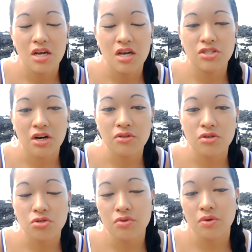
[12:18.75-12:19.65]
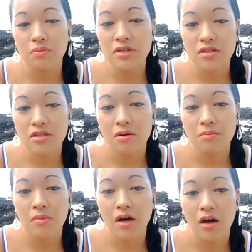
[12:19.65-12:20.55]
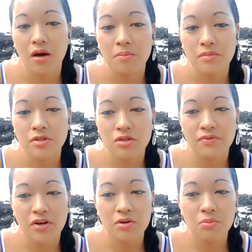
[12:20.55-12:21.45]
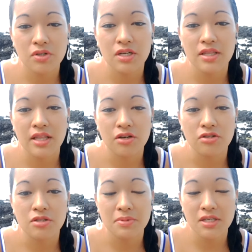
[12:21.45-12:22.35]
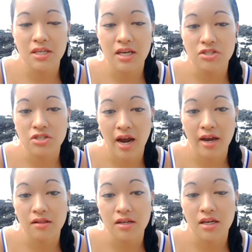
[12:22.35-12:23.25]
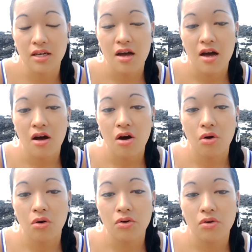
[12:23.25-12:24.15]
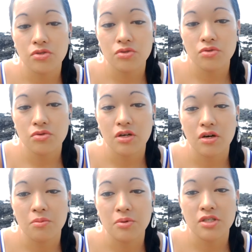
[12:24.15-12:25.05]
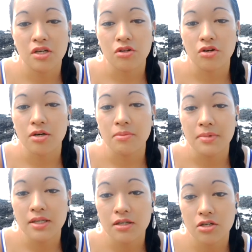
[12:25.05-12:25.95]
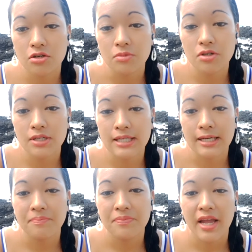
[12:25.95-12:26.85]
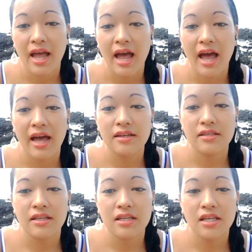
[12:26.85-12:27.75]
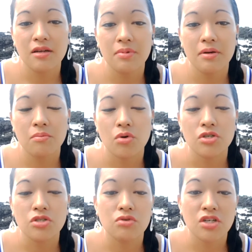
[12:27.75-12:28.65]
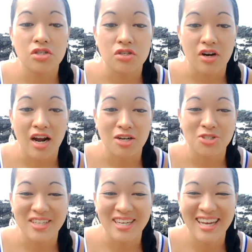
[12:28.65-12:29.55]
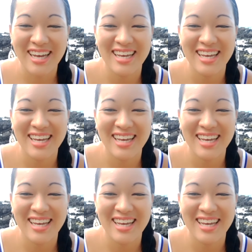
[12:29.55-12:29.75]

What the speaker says: share their truth and wisdom. So it's very important that they're speaking and channeling to a particular community. And they need a bit more structure, actually,